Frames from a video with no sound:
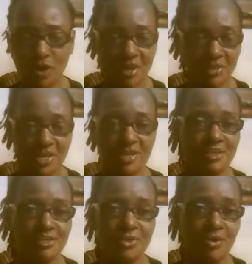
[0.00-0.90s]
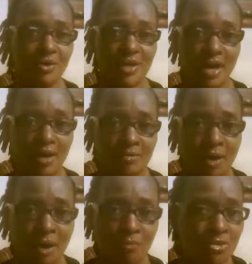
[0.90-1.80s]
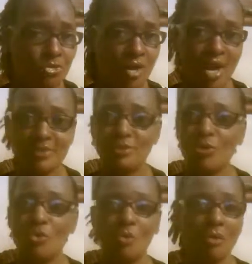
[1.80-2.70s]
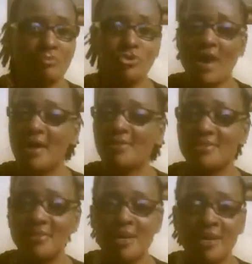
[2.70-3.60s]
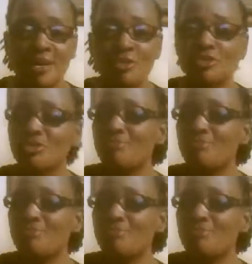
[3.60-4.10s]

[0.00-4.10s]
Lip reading: think of this girl's name, but you guys know who I'm trying to say. She